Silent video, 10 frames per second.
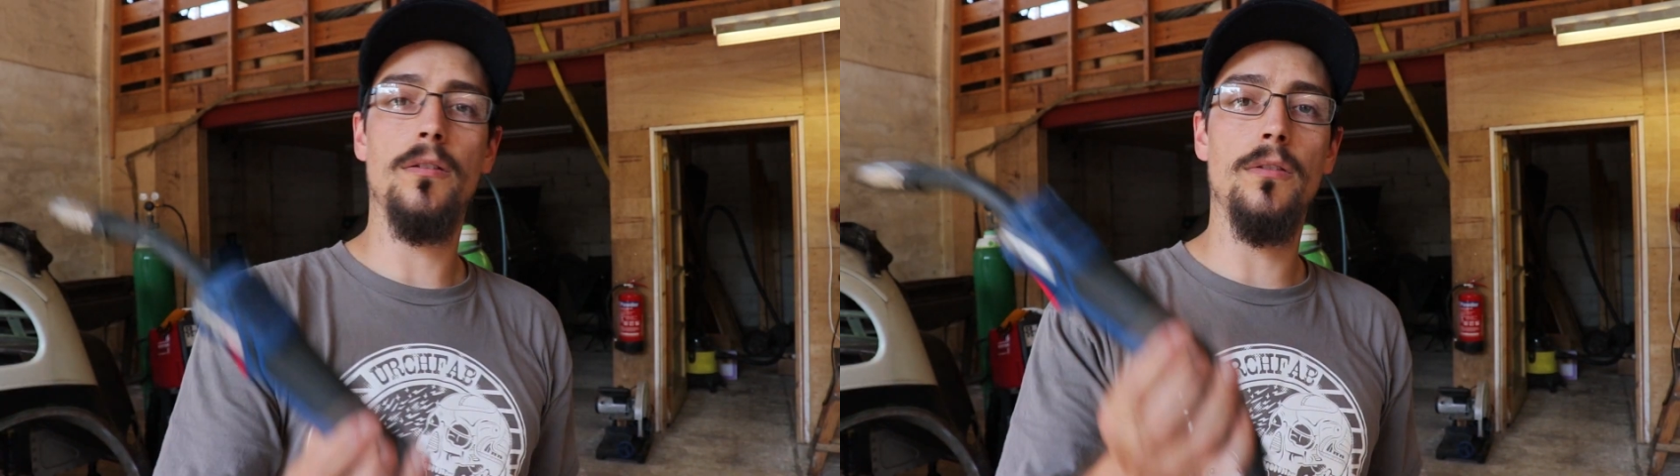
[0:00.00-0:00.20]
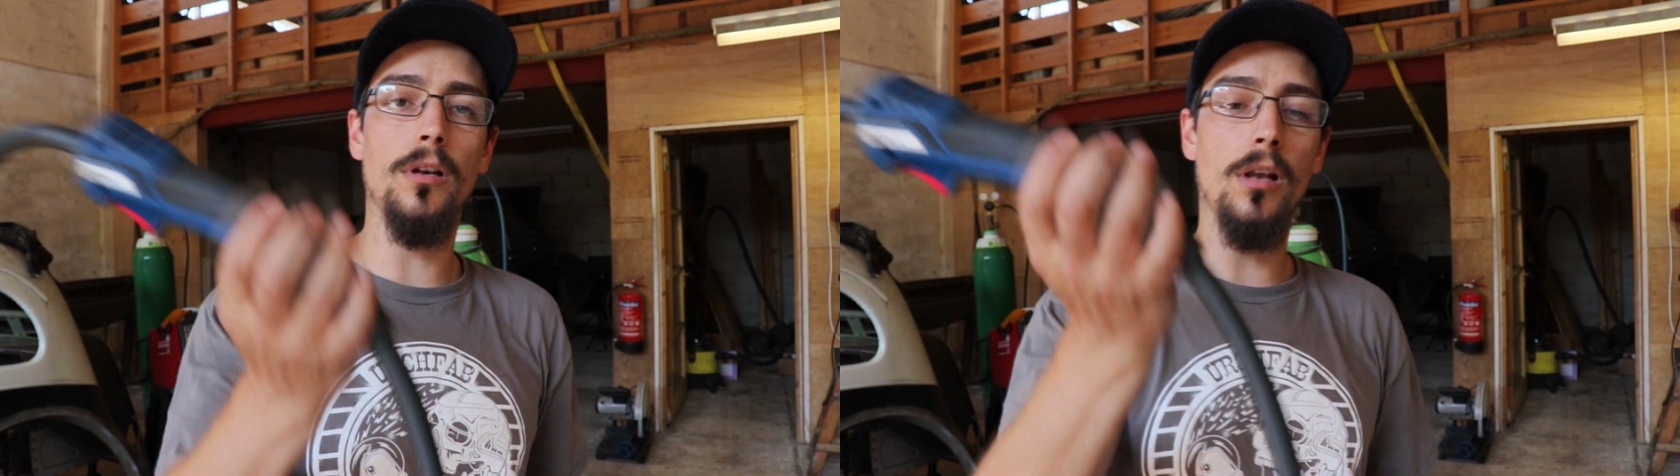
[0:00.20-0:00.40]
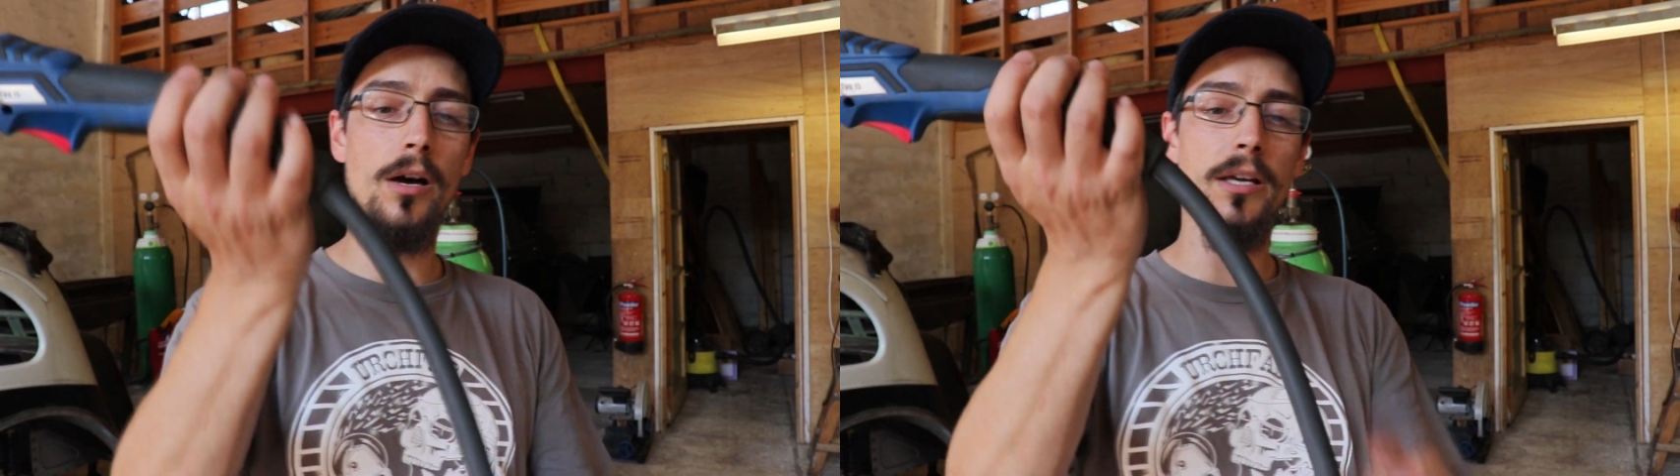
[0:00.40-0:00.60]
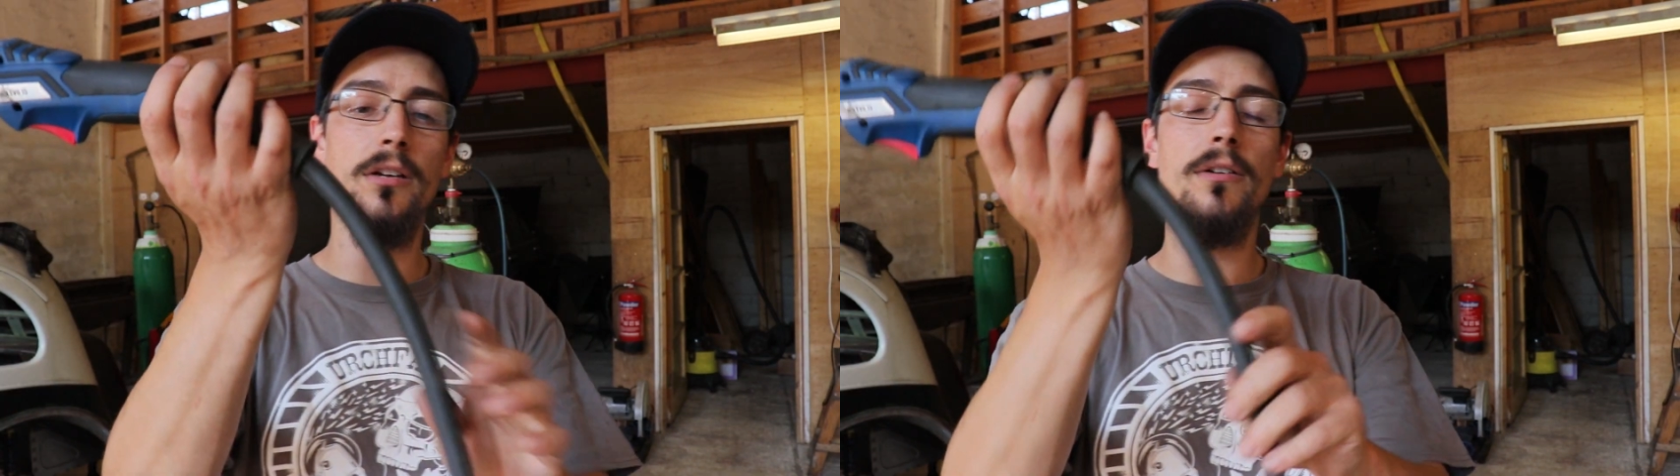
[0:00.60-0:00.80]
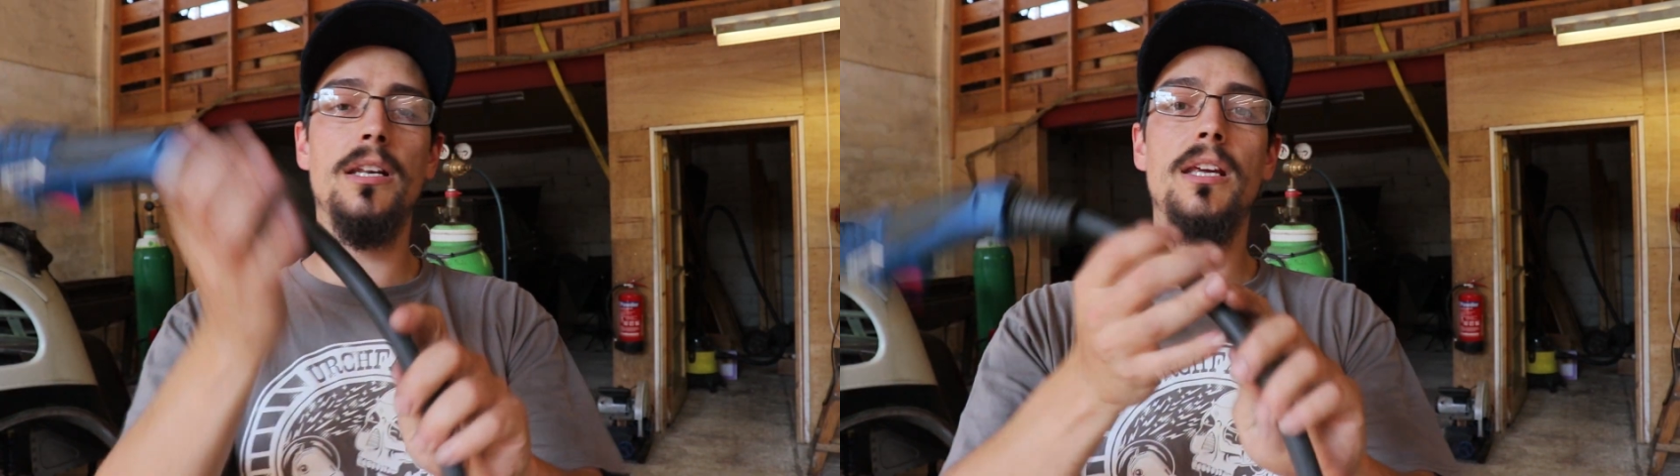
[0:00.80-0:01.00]
the
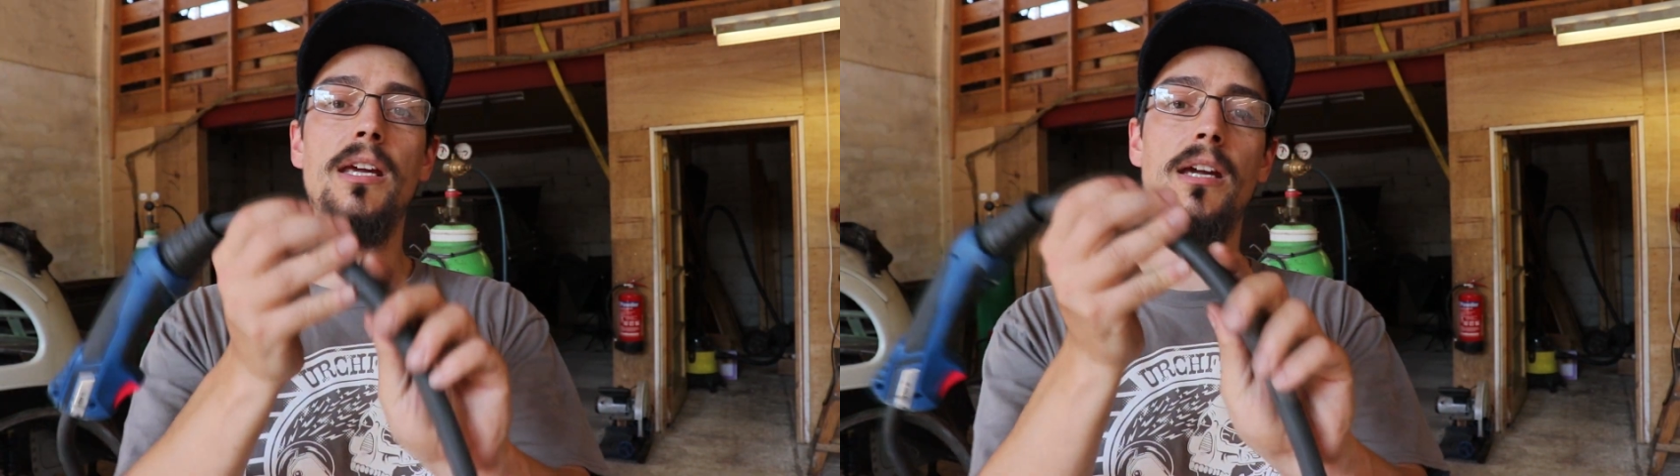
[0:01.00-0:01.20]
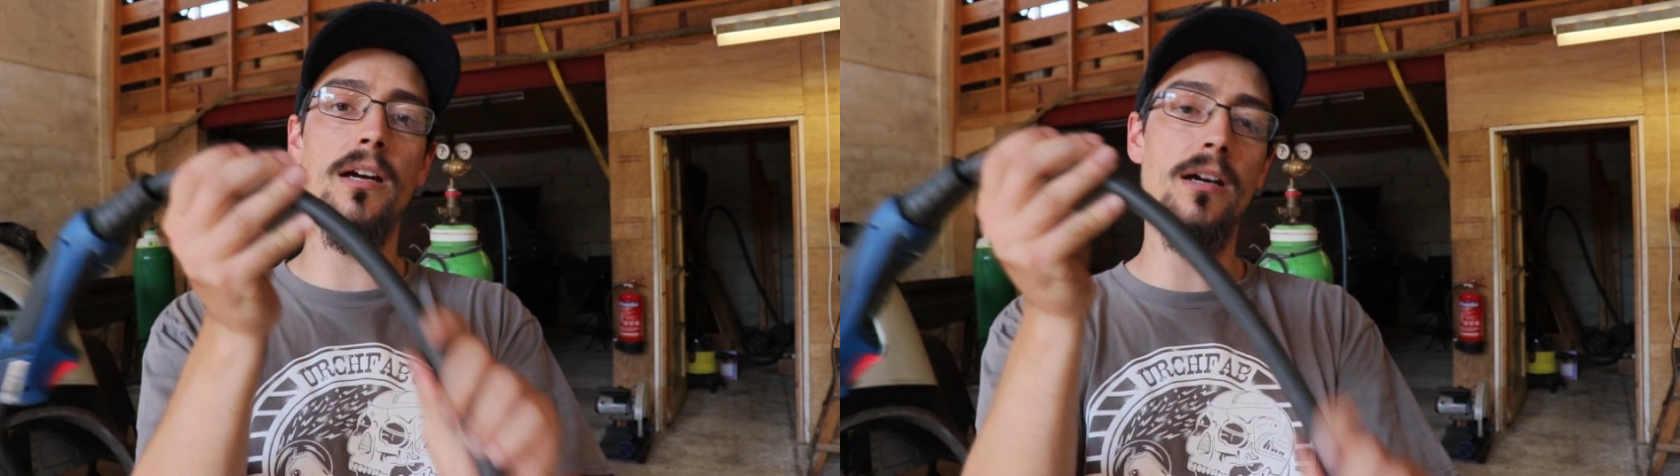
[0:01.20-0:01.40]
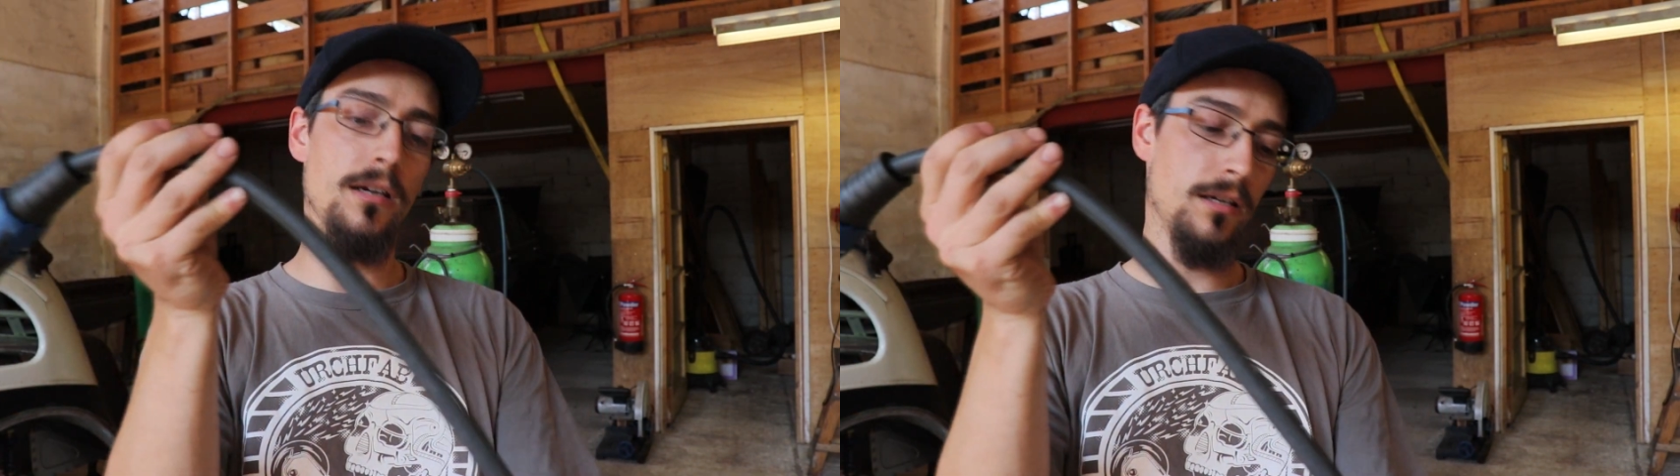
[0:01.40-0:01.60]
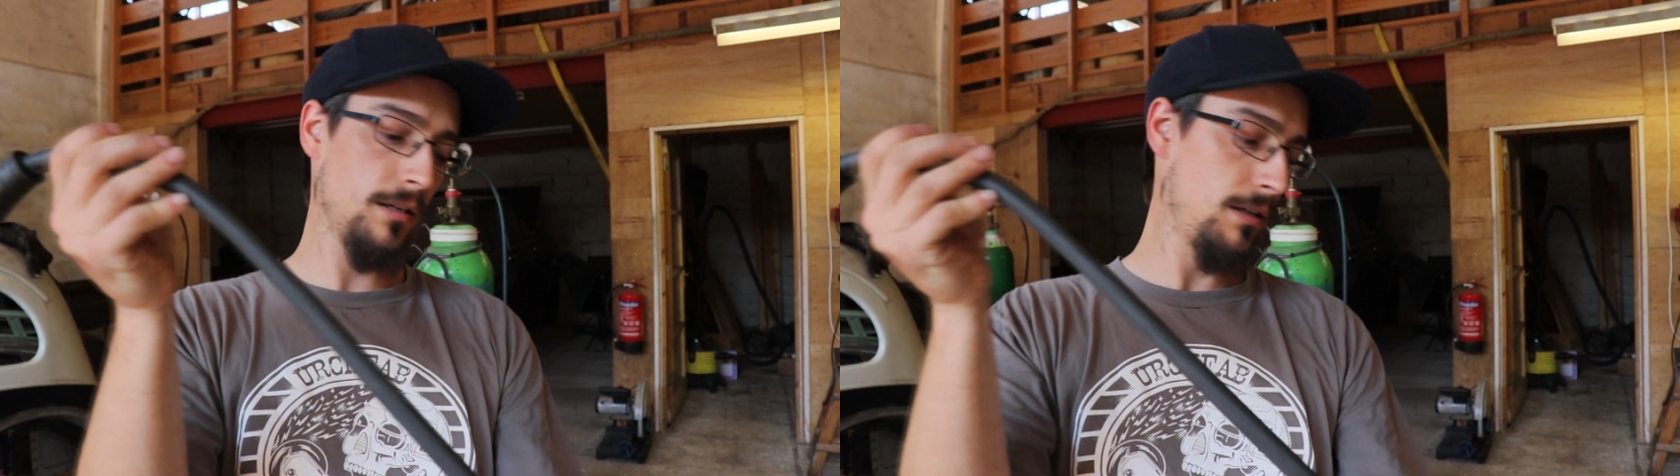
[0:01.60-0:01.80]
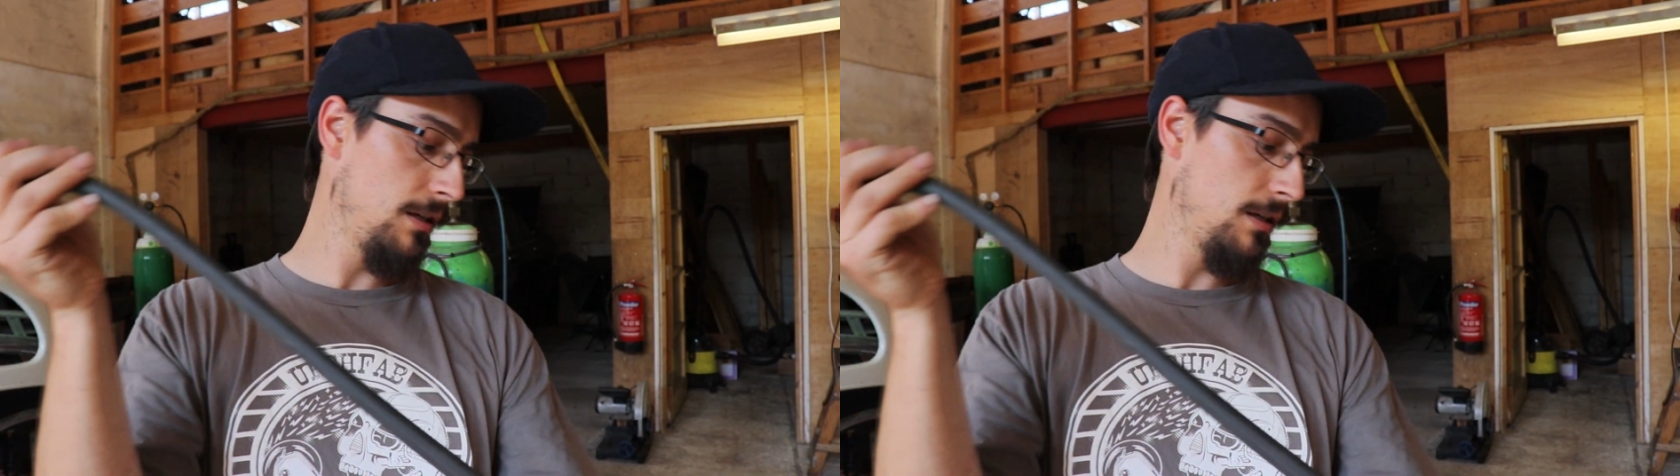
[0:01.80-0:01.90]
liner in here